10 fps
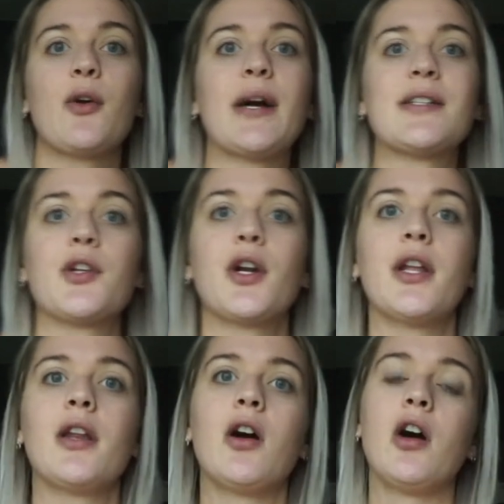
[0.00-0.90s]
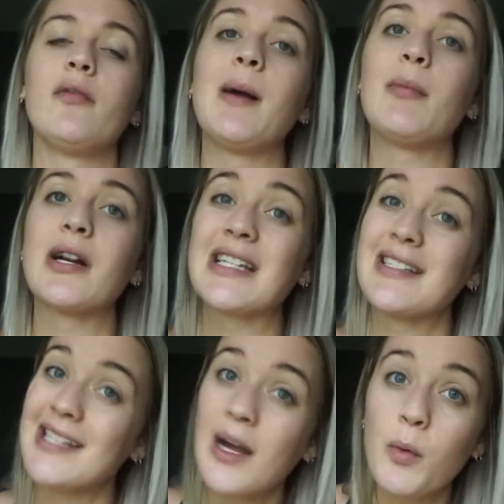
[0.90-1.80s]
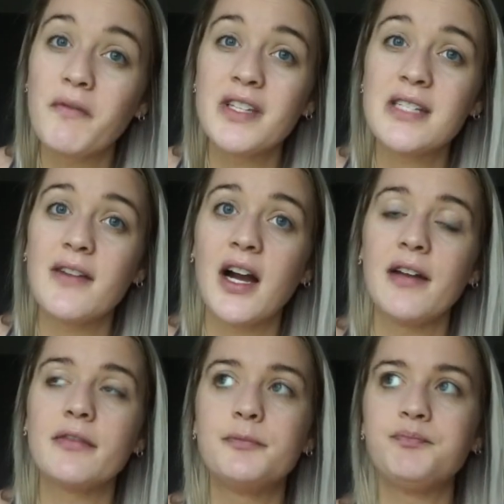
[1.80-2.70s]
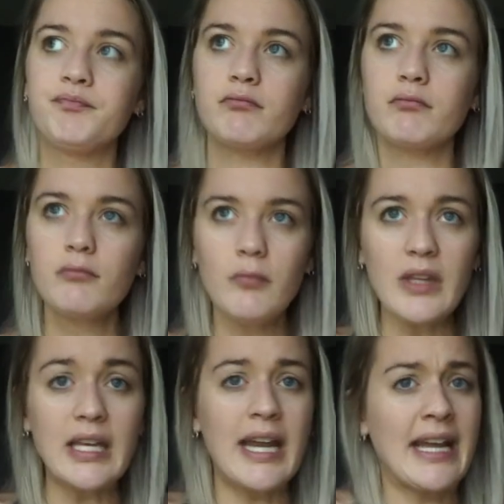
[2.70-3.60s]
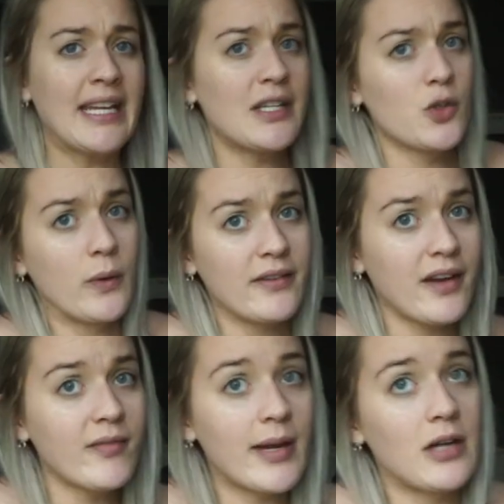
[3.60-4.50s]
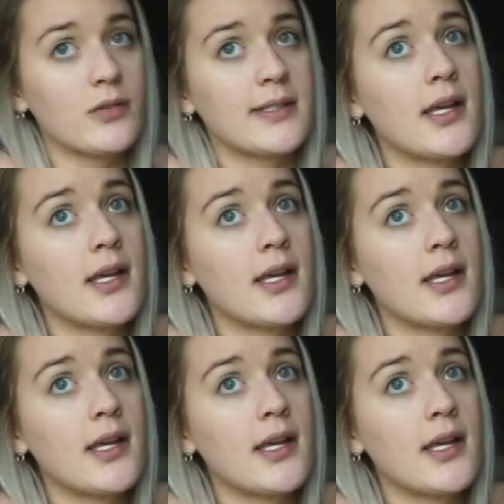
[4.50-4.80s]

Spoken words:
I started off my pregnancy at 155 and I gained 25 pounds.